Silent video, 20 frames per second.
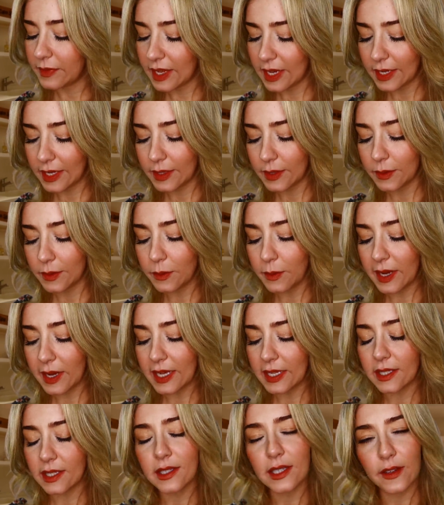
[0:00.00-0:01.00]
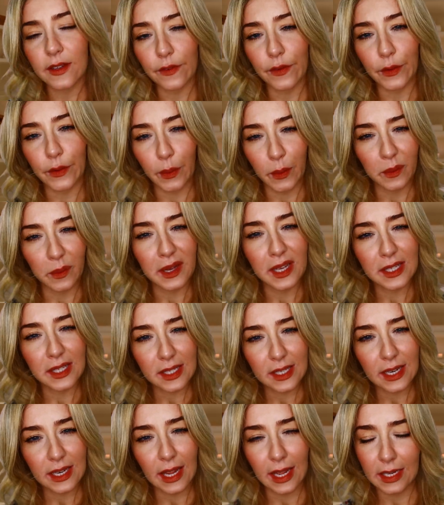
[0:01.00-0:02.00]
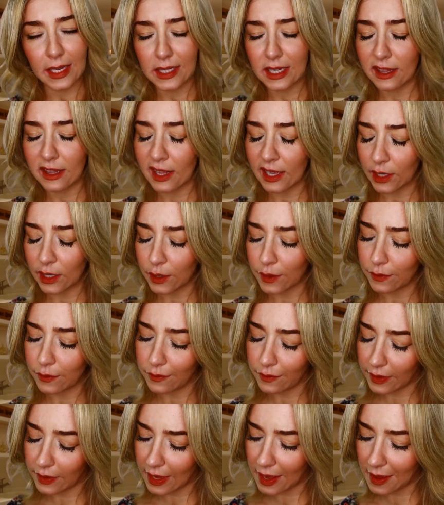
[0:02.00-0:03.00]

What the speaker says: It's always difficult, isn't it, to think of